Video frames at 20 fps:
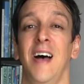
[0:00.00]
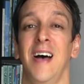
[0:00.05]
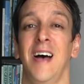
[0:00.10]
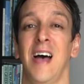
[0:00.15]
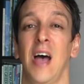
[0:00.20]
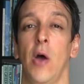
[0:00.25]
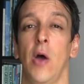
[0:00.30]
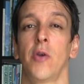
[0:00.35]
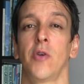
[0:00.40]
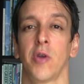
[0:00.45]

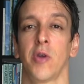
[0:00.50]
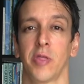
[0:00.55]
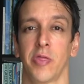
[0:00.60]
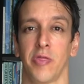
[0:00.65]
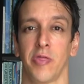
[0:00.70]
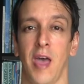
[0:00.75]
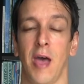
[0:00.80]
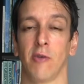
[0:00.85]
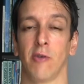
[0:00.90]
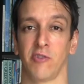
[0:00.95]

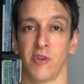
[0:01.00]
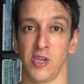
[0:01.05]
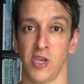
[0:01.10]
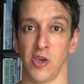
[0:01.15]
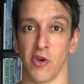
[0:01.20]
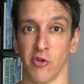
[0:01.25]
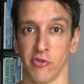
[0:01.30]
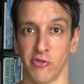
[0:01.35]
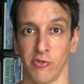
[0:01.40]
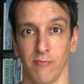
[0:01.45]
100,000
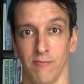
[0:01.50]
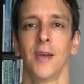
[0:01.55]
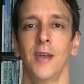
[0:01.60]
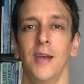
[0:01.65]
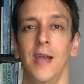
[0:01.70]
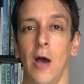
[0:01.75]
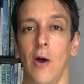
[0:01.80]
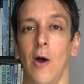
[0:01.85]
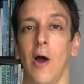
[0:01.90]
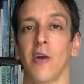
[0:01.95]
years.
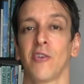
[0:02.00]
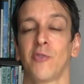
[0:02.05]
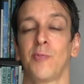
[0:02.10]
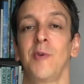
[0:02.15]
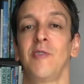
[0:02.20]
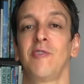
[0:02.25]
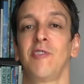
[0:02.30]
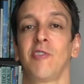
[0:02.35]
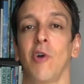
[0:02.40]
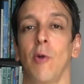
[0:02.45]
Now, our
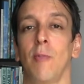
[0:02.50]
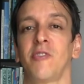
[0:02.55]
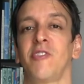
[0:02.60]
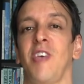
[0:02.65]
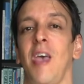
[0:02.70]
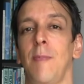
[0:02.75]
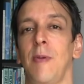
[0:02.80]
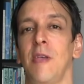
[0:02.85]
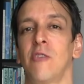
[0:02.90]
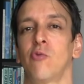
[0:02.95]
species, Homo
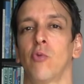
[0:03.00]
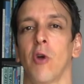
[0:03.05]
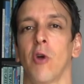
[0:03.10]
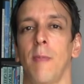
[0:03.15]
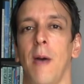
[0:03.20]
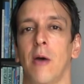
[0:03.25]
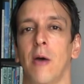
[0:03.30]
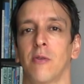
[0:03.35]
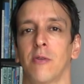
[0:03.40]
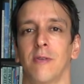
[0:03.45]
sapiens, we're
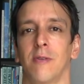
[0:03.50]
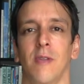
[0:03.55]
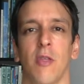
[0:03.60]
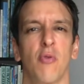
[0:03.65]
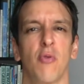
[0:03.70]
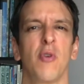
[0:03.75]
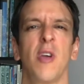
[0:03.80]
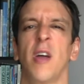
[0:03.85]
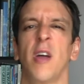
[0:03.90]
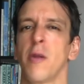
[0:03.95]
about
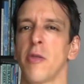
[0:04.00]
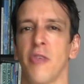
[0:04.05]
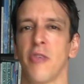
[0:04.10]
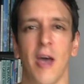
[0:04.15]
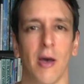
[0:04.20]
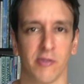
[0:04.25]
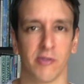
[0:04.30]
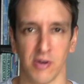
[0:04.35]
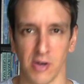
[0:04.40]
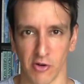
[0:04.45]

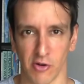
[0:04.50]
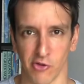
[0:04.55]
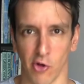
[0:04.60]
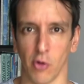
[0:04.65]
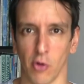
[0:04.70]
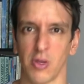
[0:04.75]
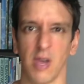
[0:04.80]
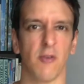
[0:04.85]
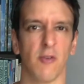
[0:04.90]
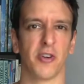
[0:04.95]
300,000 years
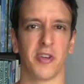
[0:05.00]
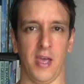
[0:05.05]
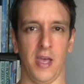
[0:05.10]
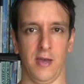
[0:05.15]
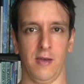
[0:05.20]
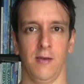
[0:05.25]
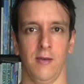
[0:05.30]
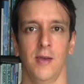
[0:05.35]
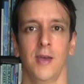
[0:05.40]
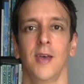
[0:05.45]
old, give or
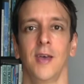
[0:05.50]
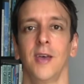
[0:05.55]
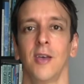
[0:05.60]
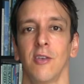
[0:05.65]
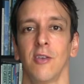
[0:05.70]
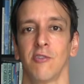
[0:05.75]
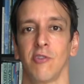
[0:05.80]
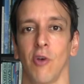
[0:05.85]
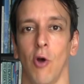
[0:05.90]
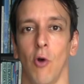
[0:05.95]
take.
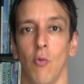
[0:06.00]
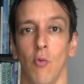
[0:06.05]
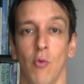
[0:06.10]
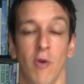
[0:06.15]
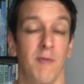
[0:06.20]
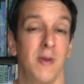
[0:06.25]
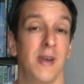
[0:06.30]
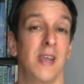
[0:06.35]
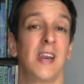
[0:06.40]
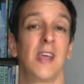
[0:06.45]
So
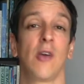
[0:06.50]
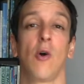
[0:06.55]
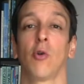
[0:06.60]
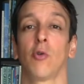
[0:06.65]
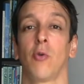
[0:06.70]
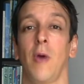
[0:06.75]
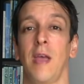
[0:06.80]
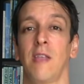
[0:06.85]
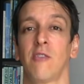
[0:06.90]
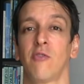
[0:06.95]
we've been eating whole
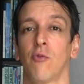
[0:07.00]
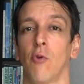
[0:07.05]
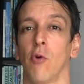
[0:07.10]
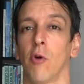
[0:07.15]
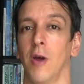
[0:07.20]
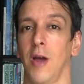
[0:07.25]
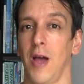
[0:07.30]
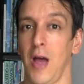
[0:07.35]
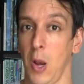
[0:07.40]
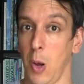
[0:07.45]
grains
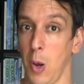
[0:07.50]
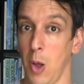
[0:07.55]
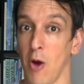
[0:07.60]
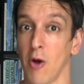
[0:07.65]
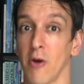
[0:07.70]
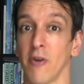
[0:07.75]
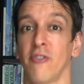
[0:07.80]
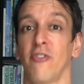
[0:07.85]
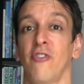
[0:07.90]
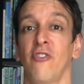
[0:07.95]
for a
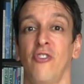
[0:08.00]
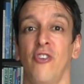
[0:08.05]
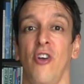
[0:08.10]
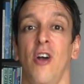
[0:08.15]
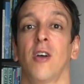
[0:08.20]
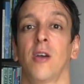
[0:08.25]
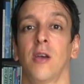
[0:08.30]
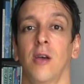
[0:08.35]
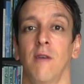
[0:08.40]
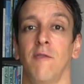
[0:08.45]
large
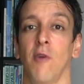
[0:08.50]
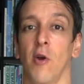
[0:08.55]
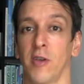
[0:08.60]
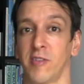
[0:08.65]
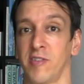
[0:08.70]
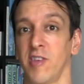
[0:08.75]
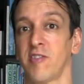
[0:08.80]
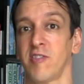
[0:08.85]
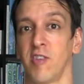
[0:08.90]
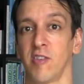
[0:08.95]
chunk of our
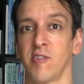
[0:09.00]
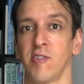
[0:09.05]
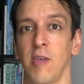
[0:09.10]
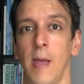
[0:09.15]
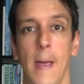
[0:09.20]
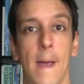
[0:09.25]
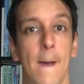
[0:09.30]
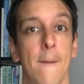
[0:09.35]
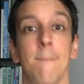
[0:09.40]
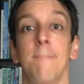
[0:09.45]
existence,
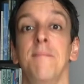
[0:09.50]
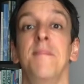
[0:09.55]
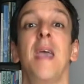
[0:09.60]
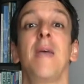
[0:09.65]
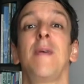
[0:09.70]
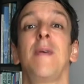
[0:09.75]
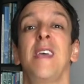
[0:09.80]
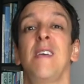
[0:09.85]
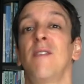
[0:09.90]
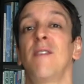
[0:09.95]

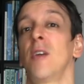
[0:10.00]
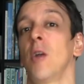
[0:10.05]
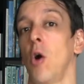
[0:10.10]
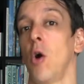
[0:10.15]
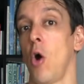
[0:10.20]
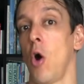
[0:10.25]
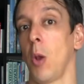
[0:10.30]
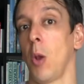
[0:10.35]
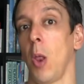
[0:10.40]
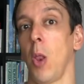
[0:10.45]
maybe even
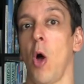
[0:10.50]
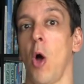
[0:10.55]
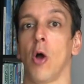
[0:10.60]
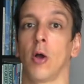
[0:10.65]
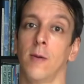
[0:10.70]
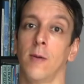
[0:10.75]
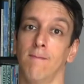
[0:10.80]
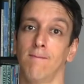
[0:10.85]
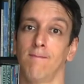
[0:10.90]
all along.